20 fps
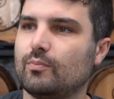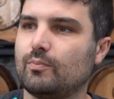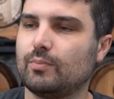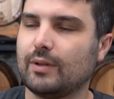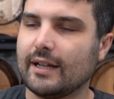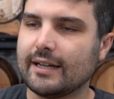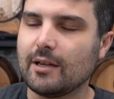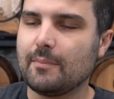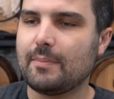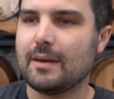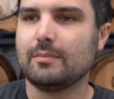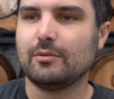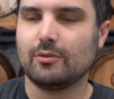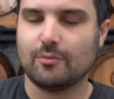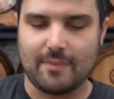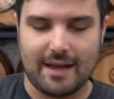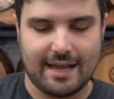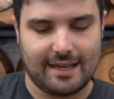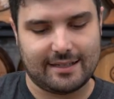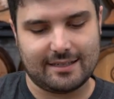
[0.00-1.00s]
Plenty of people
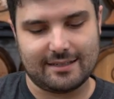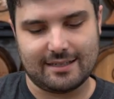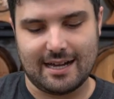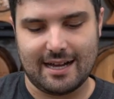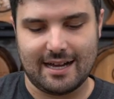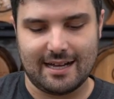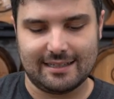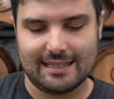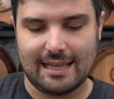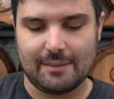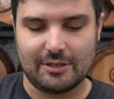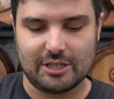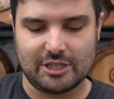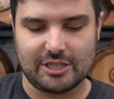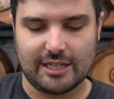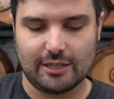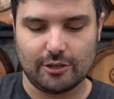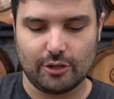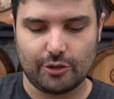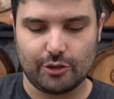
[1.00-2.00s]
make
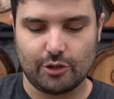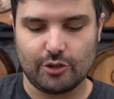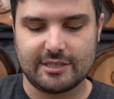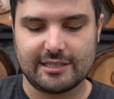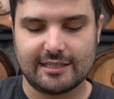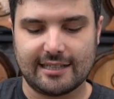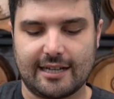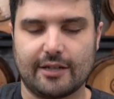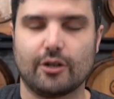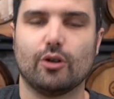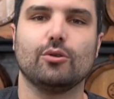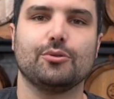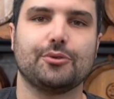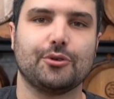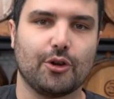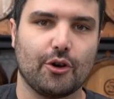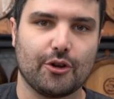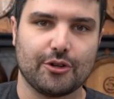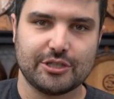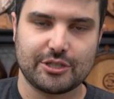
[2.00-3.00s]
limoncello using like an old
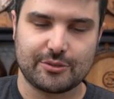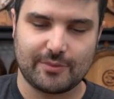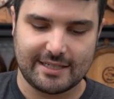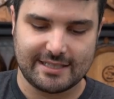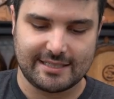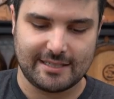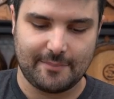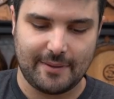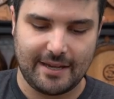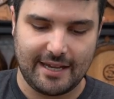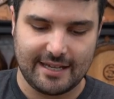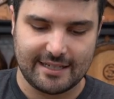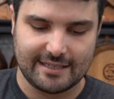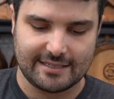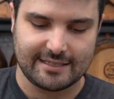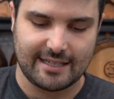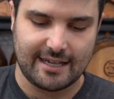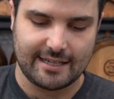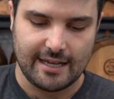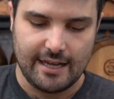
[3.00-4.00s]
Nonna's recipe, and
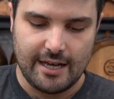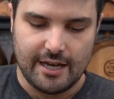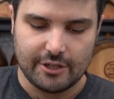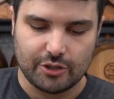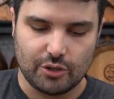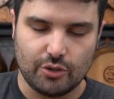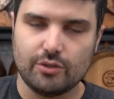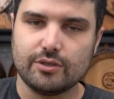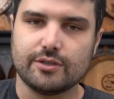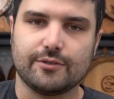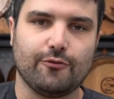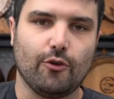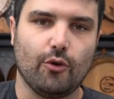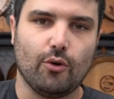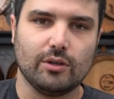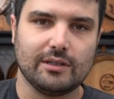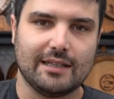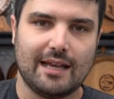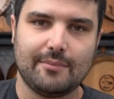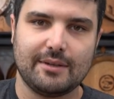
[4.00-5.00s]
it's like use
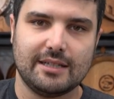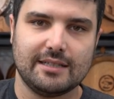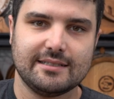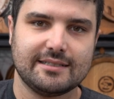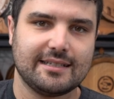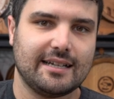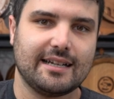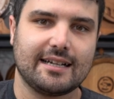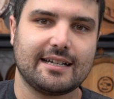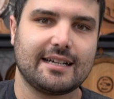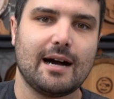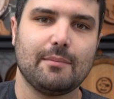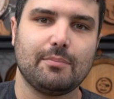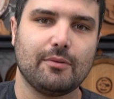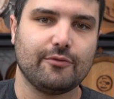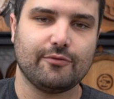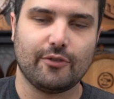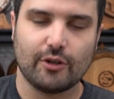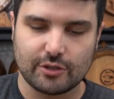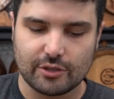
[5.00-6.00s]
4 lemons and a cup
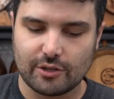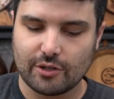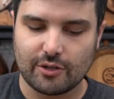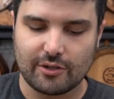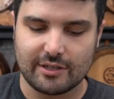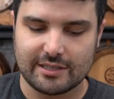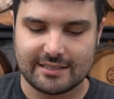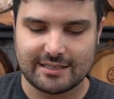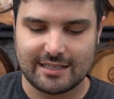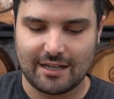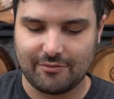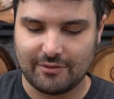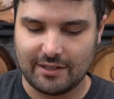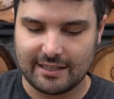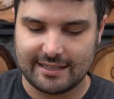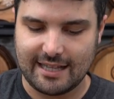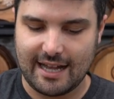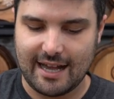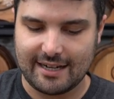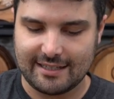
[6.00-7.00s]
of vodka and stuff
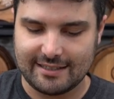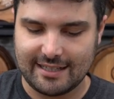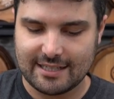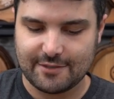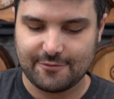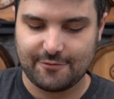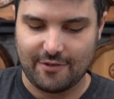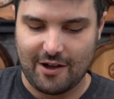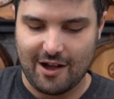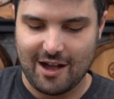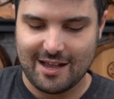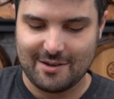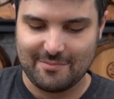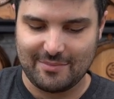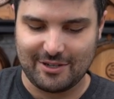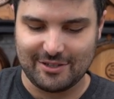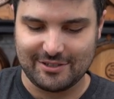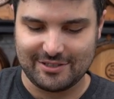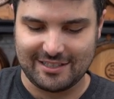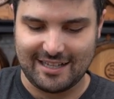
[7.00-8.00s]
like that, and that's fine
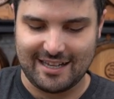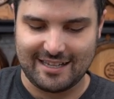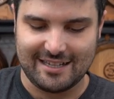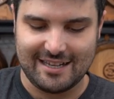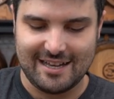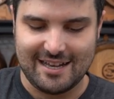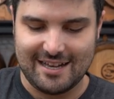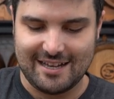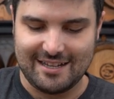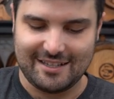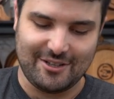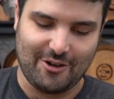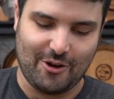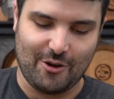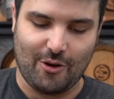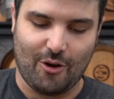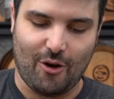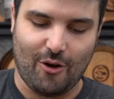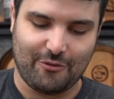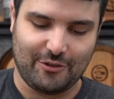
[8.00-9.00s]
because like, you
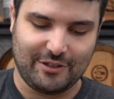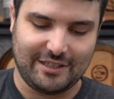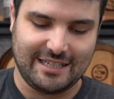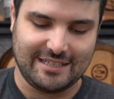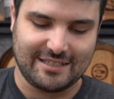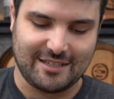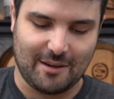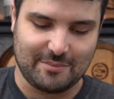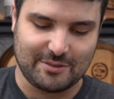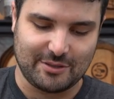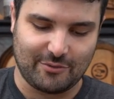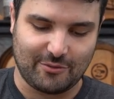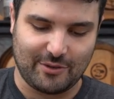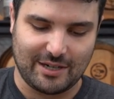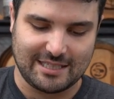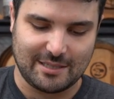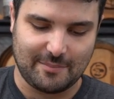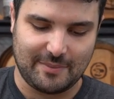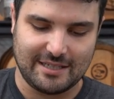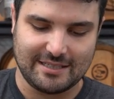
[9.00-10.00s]
know, often these types of
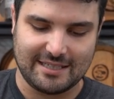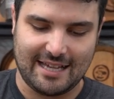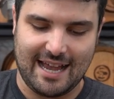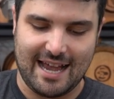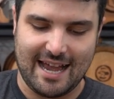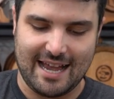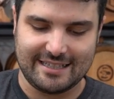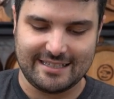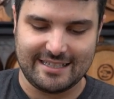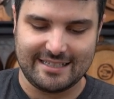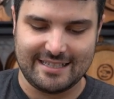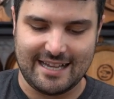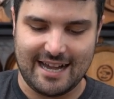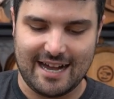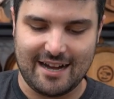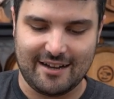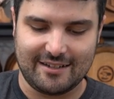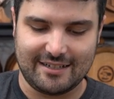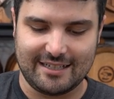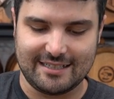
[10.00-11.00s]
recipes are handed
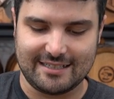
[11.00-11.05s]
down and